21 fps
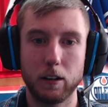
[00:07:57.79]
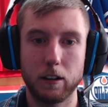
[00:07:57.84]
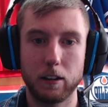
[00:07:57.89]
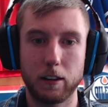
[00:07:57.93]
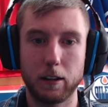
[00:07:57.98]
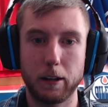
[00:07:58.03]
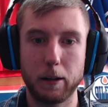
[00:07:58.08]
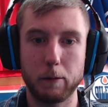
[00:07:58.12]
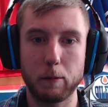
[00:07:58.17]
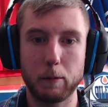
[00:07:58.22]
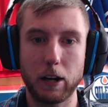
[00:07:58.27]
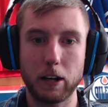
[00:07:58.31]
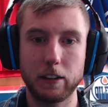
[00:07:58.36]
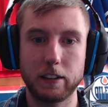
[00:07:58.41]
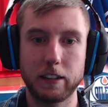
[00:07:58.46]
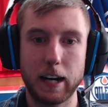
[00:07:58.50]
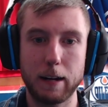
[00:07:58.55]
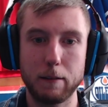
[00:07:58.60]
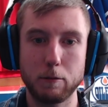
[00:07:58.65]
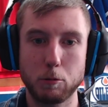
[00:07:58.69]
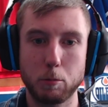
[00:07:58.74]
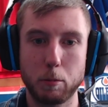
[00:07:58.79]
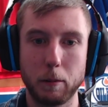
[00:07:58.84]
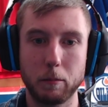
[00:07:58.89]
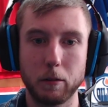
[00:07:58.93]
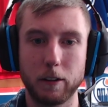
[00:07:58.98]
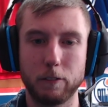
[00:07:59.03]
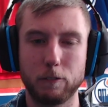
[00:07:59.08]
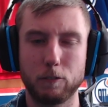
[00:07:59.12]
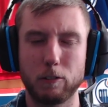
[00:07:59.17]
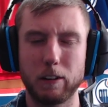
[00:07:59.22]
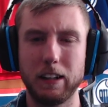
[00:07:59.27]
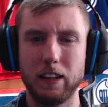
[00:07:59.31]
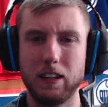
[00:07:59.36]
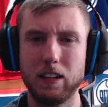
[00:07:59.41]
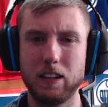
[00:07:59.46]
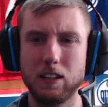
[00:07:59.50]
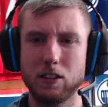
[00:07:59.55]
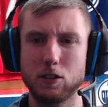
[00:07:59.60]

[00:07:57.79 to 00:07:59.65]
the amount of times people have written this